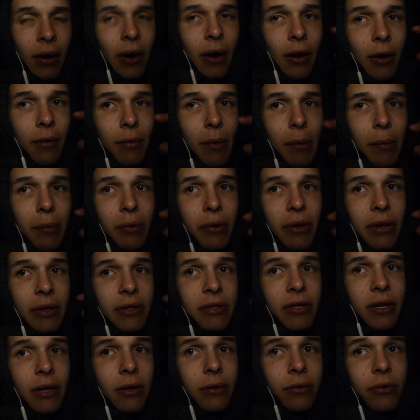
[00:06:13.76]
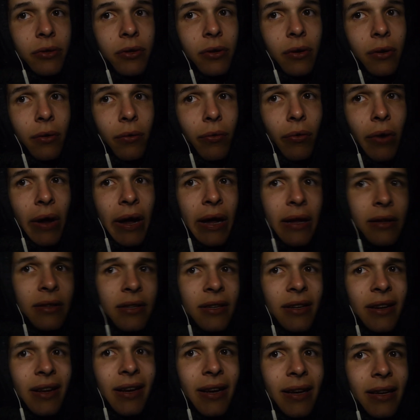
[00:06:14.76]
I remember they said it was gonna rain
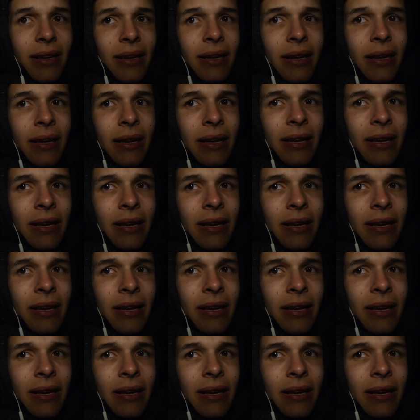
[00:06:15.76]
today.